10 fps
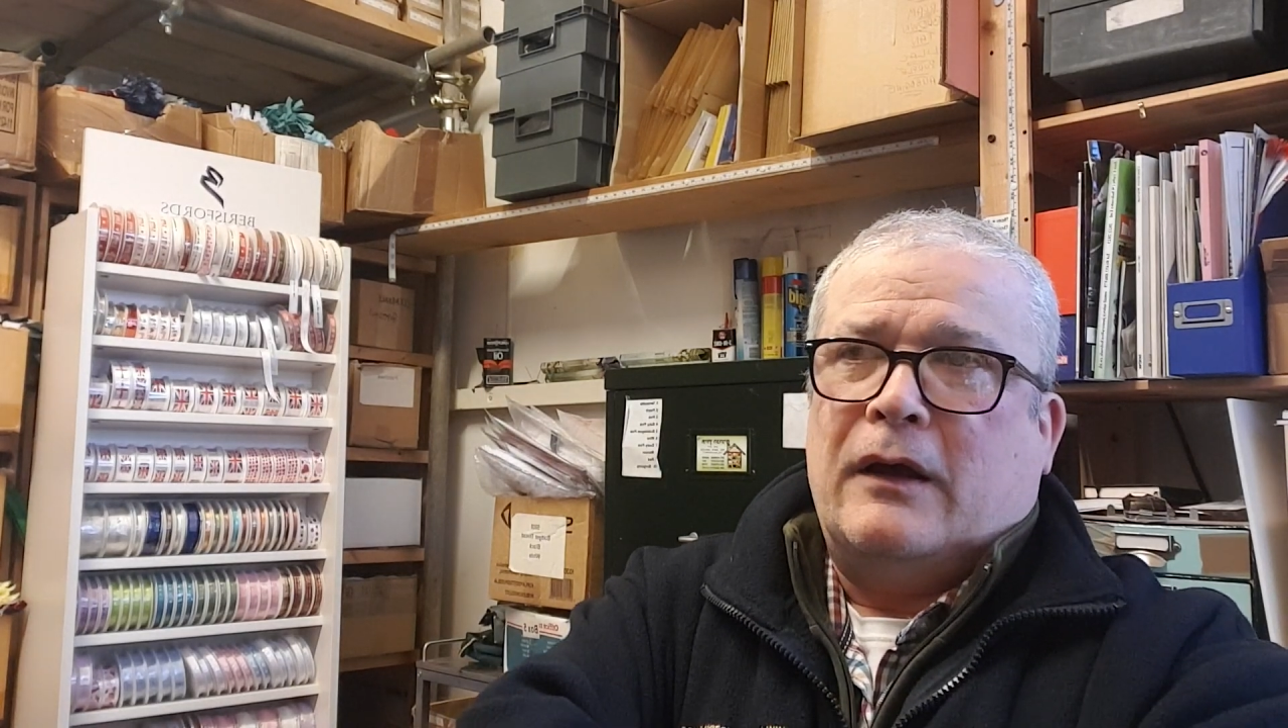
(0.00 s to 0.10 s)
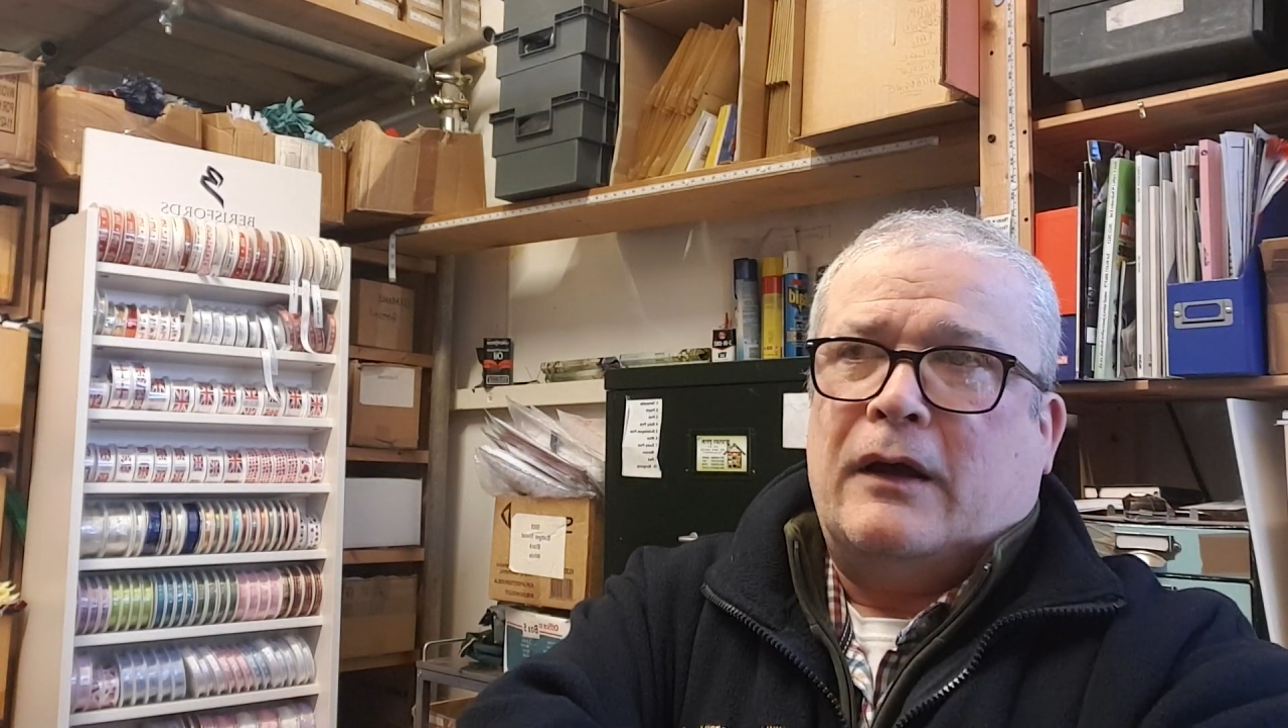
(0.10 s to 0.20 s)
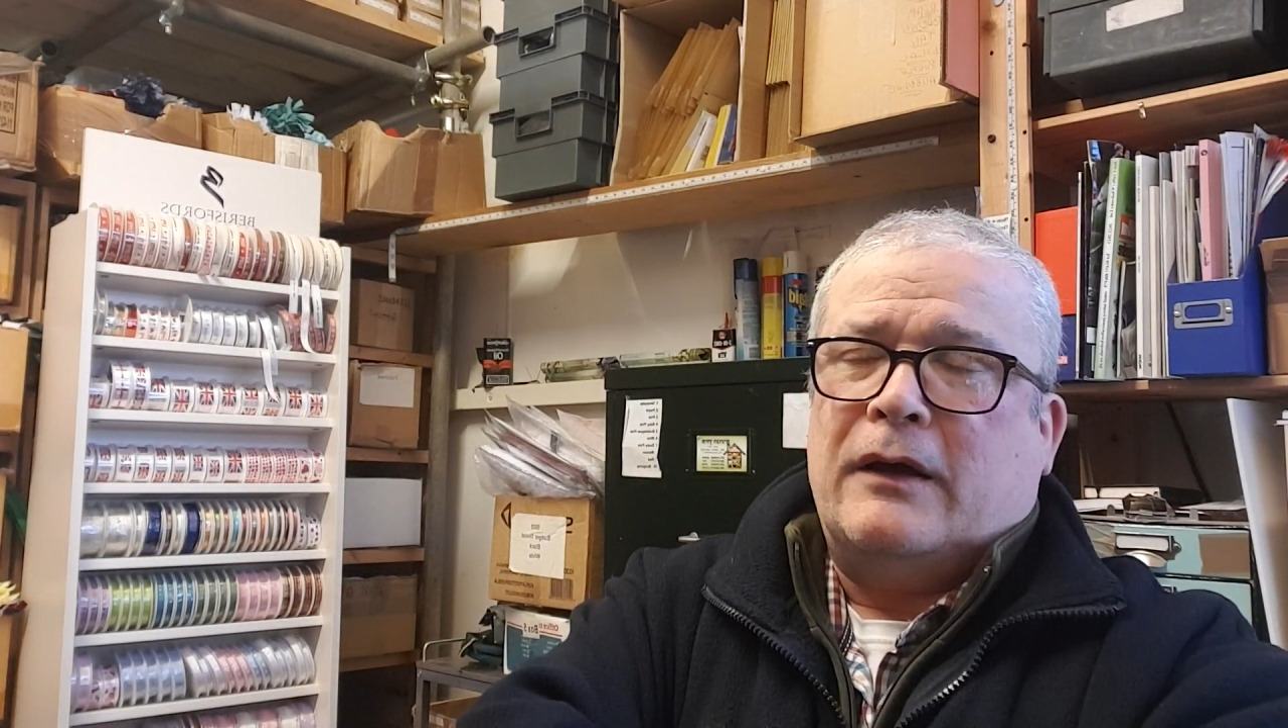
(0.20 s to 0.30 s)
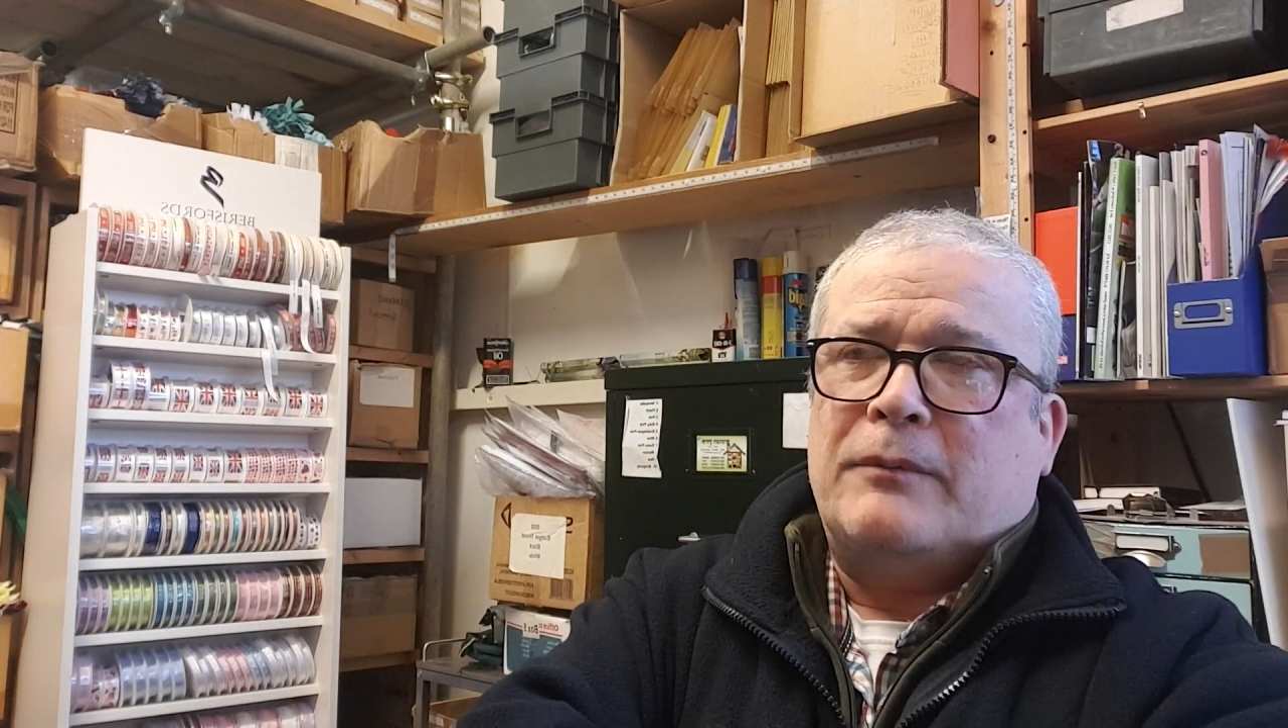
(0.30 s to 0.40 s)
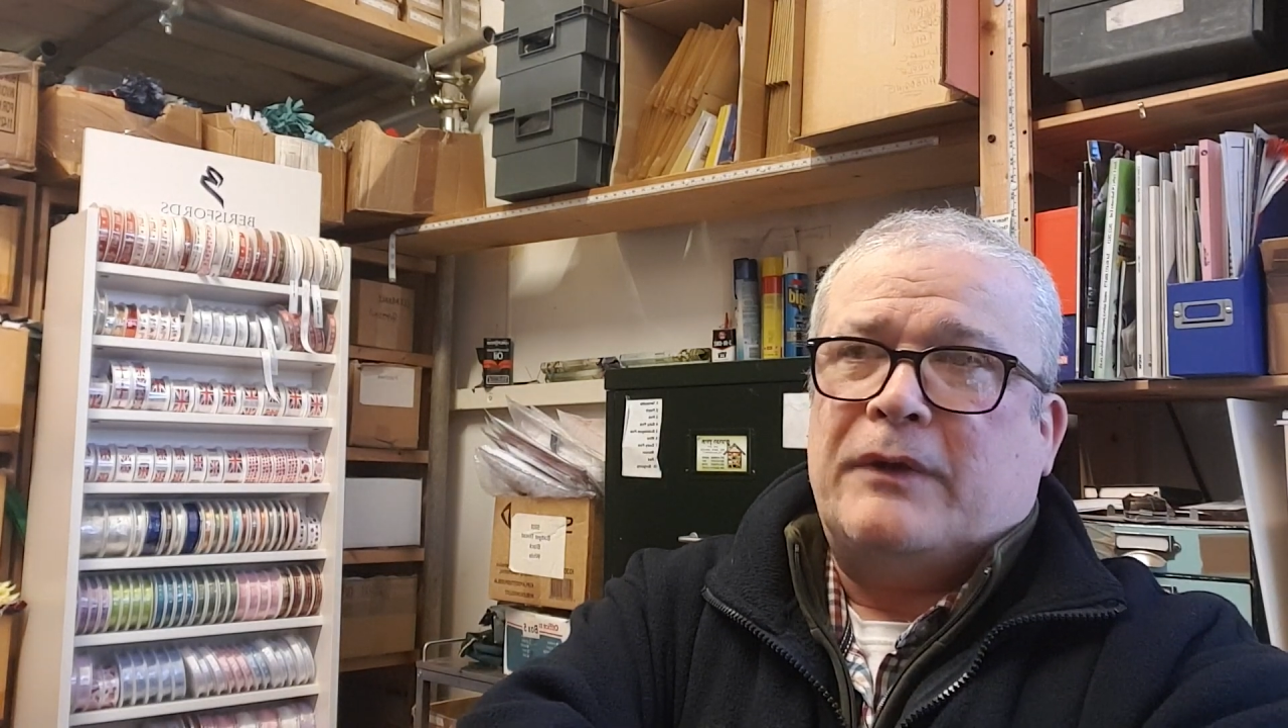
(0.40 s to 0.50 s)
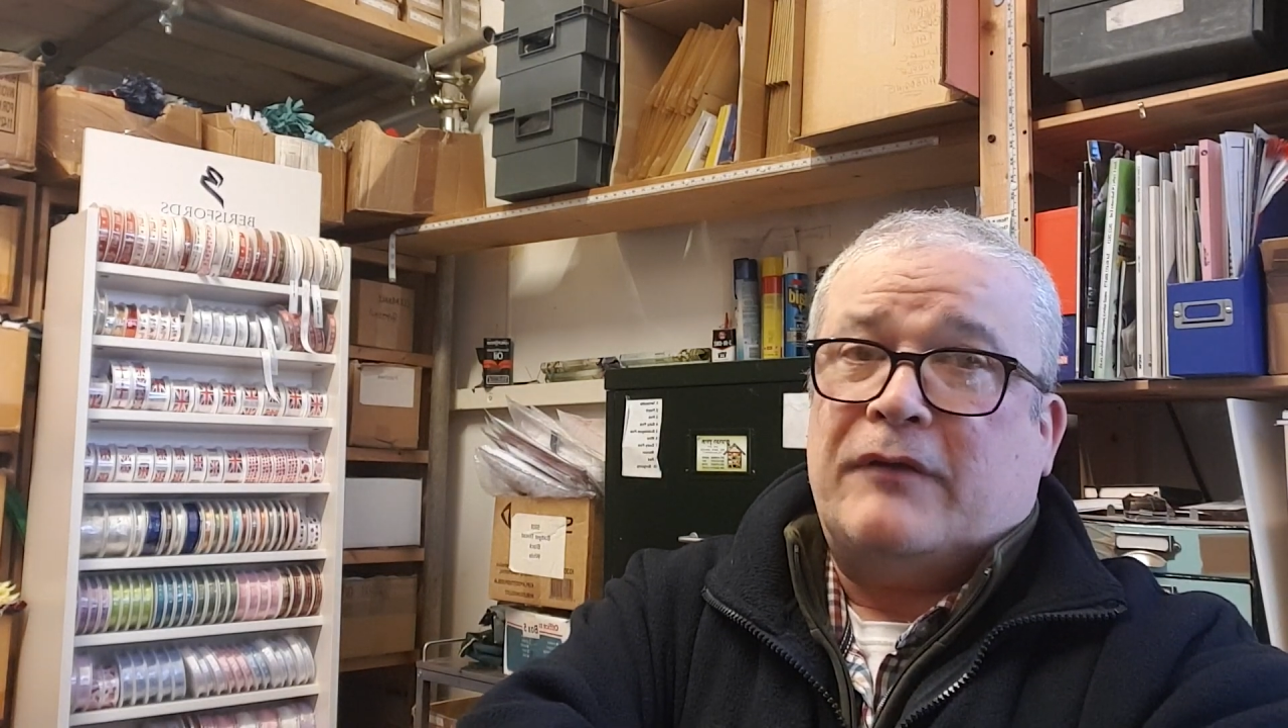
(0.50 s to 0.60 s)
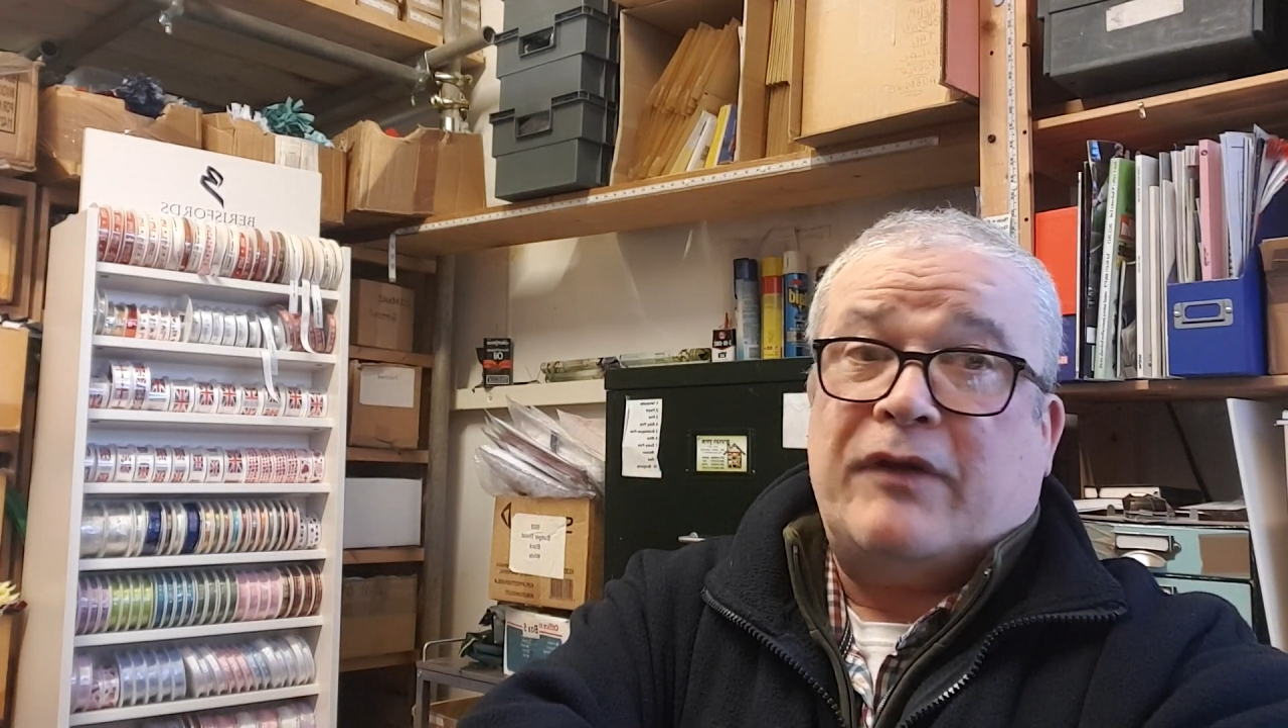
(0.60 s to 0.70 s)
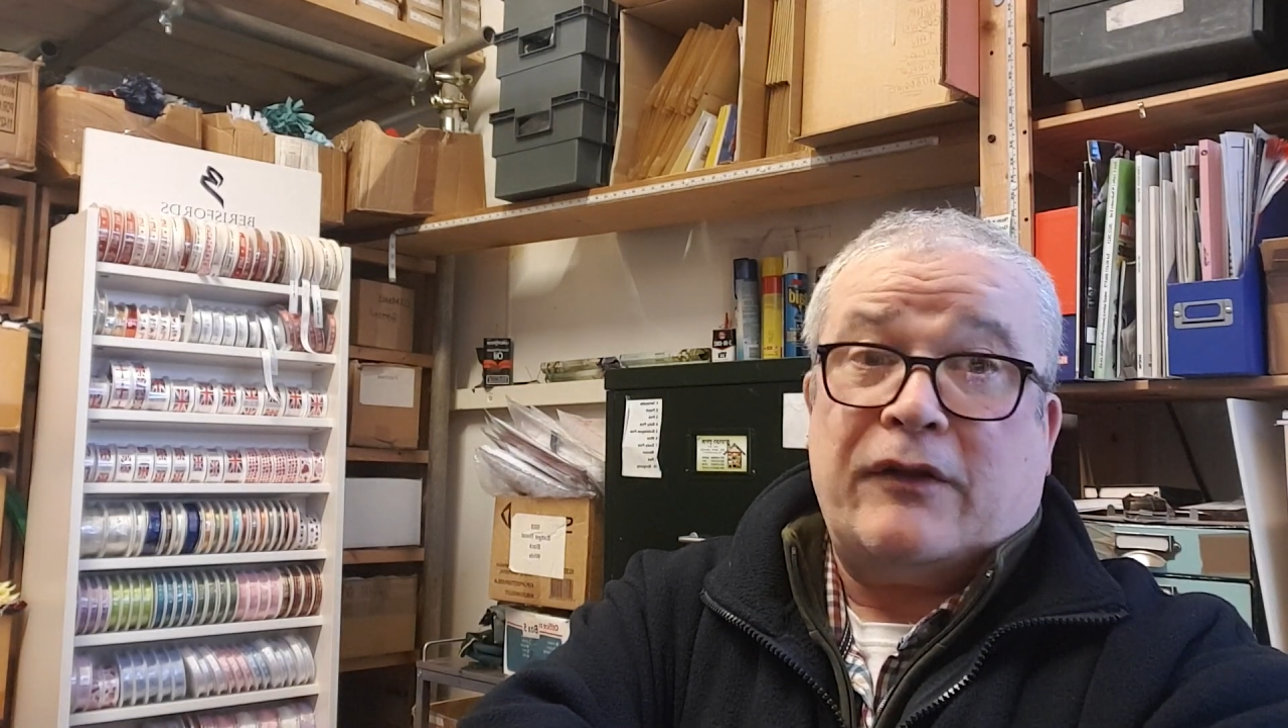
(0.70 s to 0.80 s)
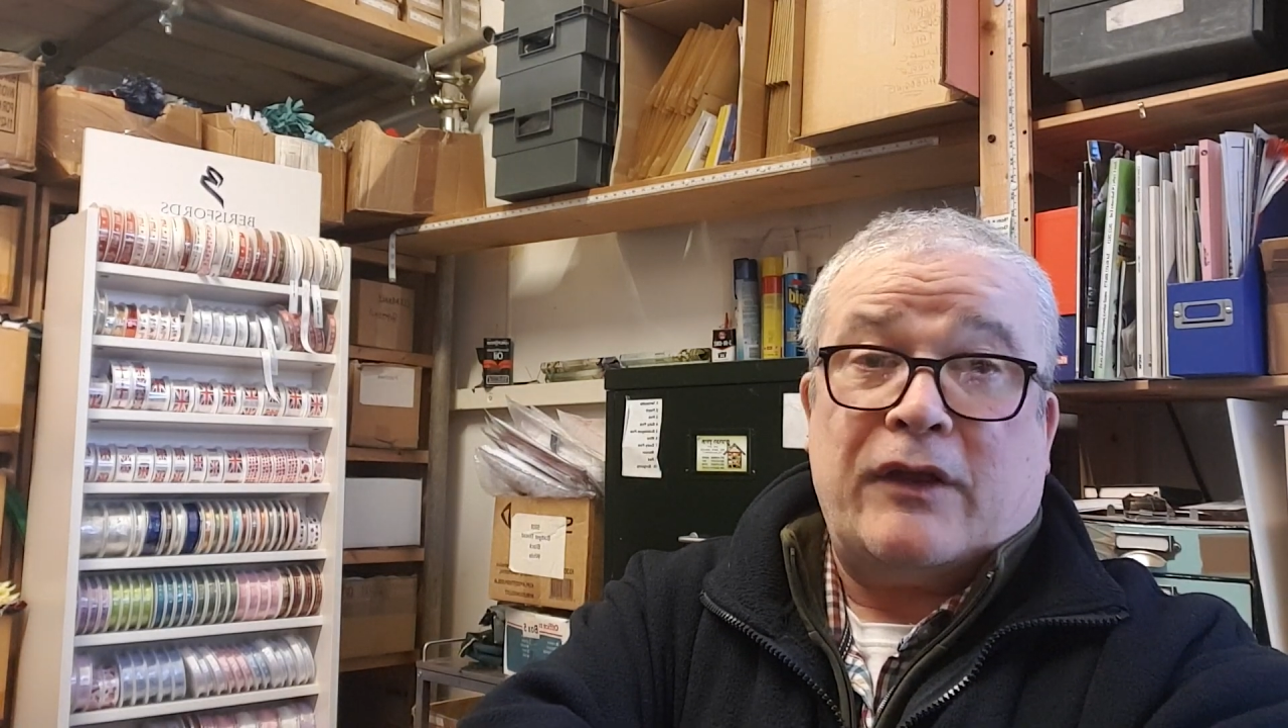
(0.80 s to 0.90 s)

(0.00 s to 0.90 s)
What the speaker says: In fact,